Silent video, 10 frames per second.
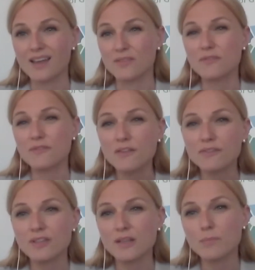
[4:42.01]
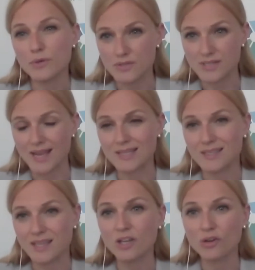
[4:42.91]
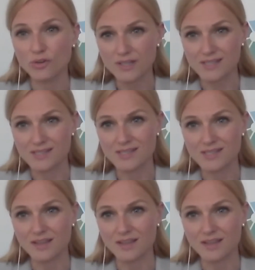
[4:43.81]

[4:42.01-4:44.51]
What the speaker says: at a 50% increase